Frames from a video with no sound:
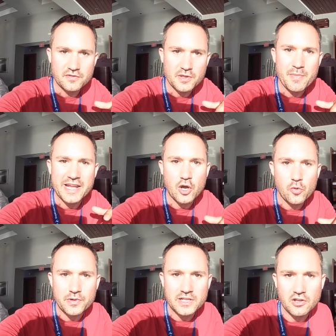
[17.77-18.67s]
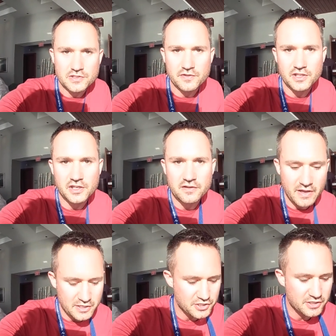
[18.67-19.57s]
for the main opening launch for the
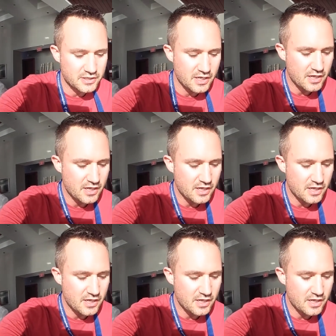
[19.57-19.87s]
convention.